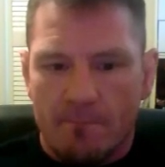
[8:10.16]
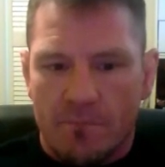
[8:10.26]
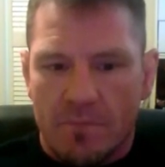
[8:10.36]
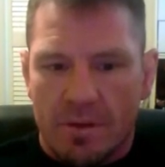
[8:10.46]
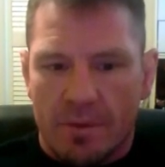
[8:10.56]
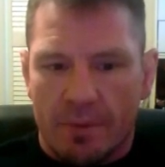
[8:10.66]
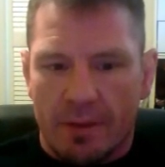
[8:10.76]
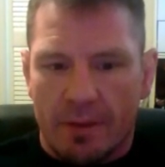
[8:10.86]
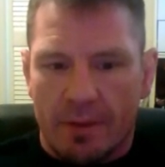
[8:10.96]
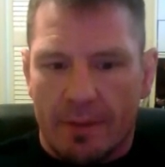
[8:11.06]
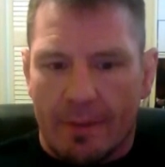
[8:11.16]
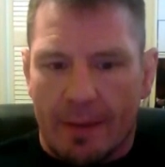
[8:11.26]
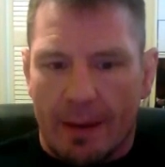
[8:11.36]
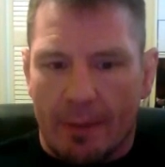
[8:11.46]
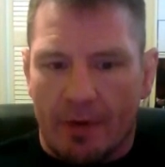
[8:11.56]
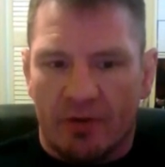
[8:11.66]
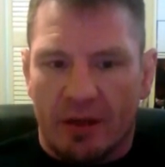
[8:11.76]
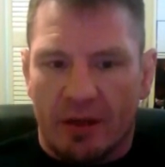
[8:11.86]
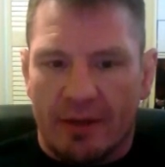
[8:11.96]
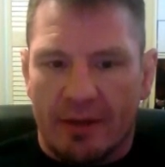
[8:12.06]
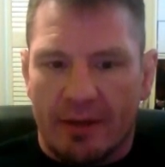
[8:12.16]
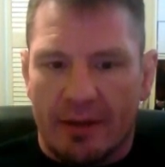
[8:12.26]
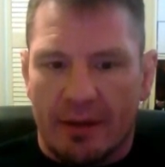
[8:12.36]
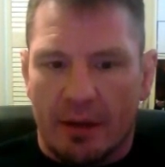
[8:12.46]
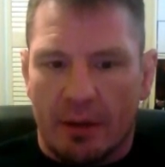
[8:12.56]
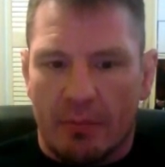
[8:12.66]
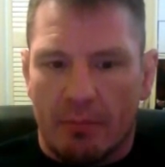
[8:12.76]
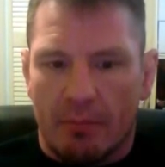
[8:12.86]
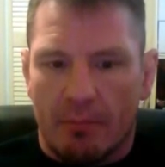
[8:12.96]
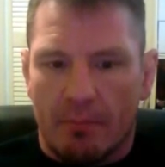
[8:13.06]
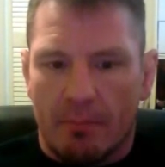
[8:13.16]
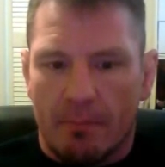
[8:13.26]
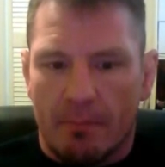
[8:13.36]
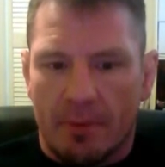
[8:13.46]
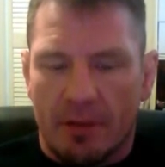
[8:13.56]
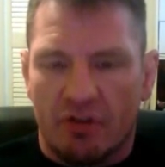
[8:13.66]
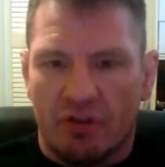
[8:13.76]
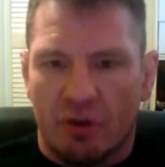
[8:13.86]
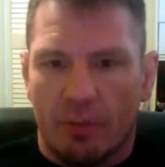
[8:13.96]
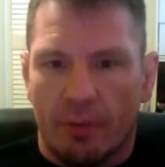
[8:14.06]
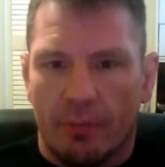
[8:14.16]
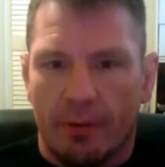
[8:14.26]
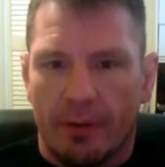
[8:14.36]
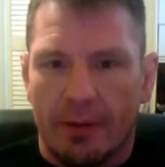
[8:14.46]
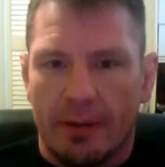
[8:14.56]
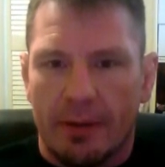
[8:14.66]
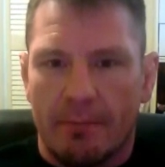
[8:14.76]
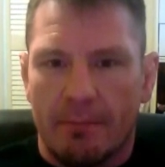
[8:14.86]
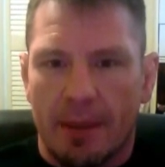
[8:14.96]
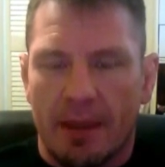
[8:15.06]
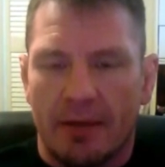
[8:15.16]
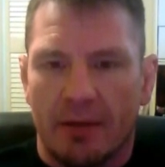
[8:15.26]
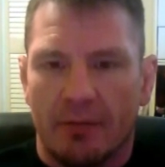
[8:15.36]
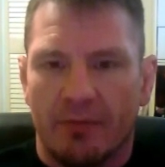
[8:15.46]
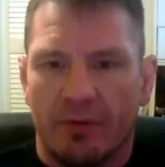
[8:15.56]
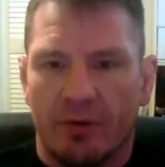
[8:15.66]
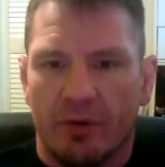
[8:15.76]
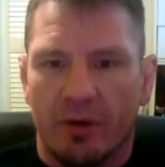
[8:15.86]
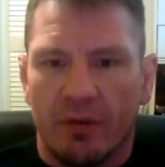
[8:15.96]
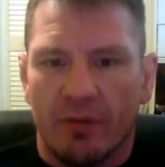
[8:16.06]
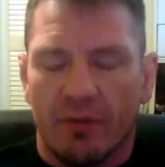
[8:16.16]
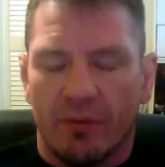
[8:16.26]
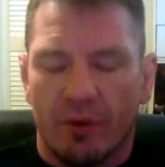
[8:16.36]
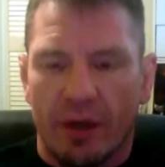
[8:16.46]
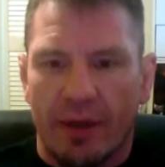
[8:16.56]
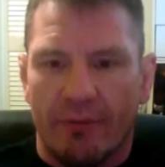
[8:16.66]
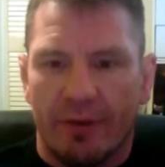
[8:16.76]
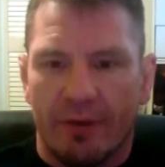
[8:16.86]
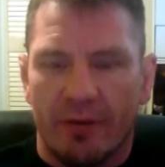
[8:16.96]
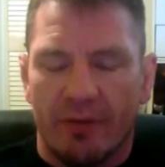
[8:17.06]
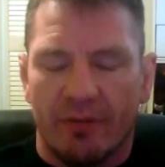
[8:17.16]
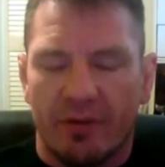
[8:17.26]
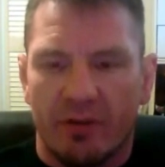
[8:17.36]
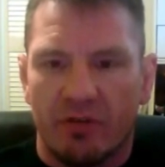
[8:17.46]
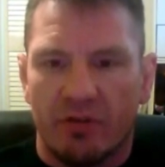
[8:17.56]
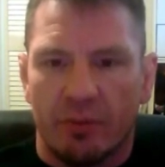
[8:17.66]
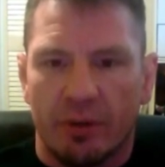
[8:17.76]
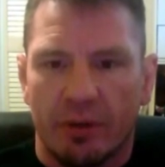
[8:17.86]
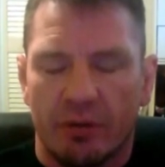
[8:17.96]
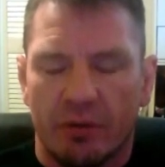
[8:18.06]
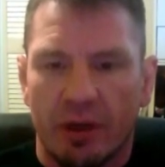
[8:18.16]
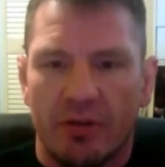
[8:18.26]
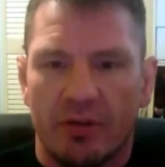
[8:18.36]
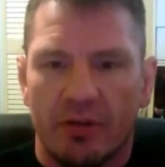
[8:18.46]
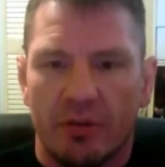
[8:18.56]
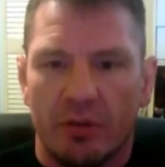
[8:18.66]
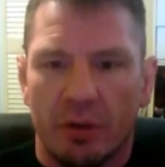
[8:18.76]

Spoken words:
you know, but at first I think he didn't showboat, but he baited him for four and a half rounds and finished him when he was ready to.